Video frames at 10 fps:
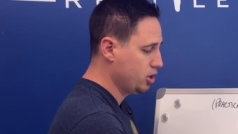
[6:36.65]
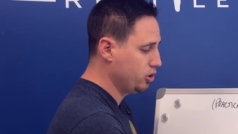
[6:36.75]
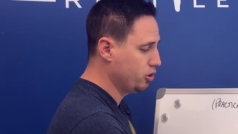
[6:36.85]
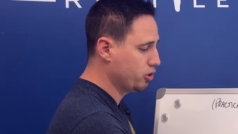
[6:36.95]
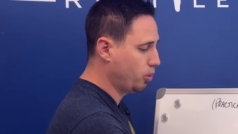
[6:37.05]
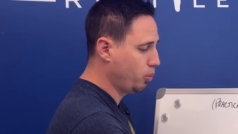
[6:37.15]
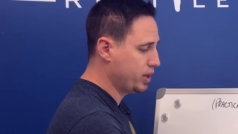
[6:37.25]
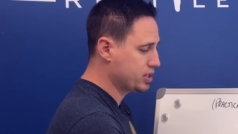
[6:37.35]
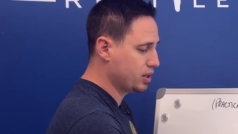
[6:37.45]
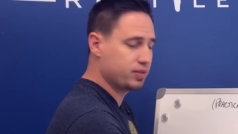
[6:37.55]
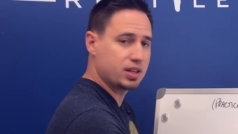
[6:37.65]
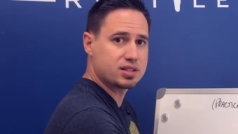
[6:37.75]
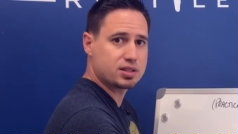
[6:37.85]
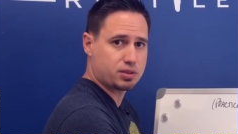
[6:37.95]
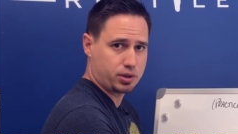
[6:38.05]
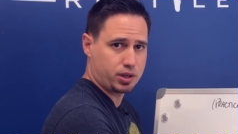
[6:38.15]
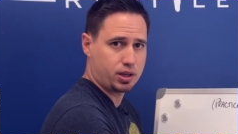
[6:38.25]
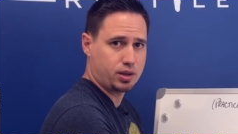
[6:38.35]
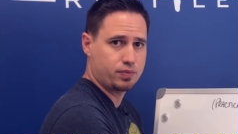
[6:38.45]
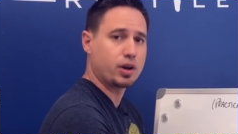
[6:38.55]
you don't know which of these
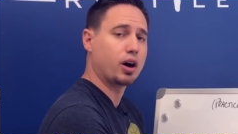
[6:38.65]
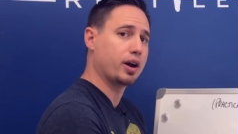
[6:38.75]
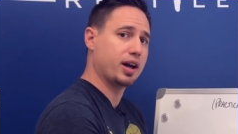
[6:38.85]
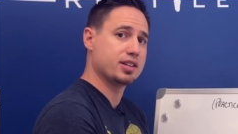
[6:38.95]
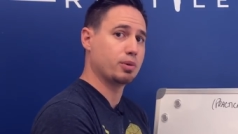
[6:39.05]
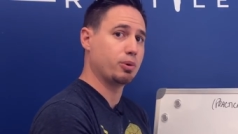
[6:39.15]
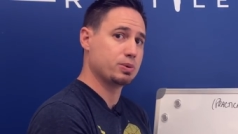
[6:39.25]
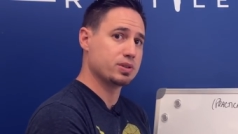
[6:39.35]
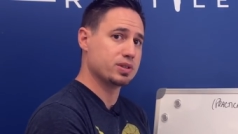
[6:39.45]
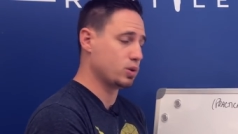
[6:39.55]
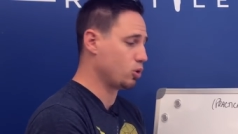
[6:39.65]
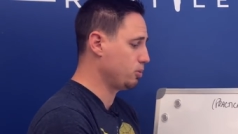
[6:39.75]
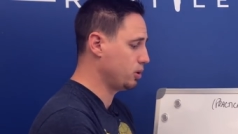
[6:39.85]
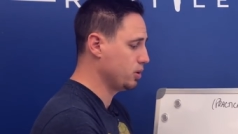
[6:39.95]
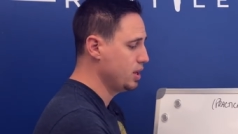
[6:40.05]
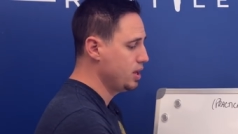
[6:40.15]
three are hets and which one's the normal.